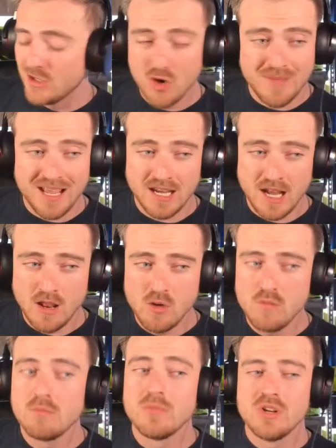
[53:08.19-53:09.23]
Joe
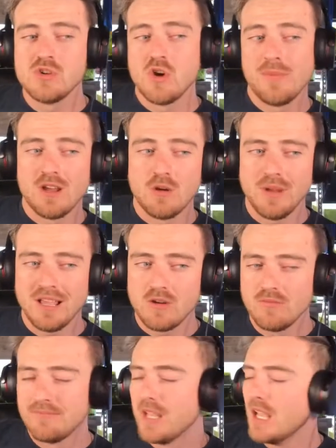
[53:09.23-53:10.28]
Manganello, but Joe Mango
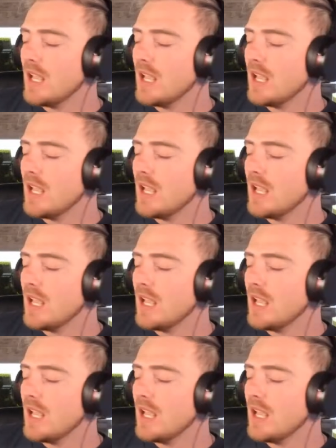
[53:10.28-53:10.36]
Pleco.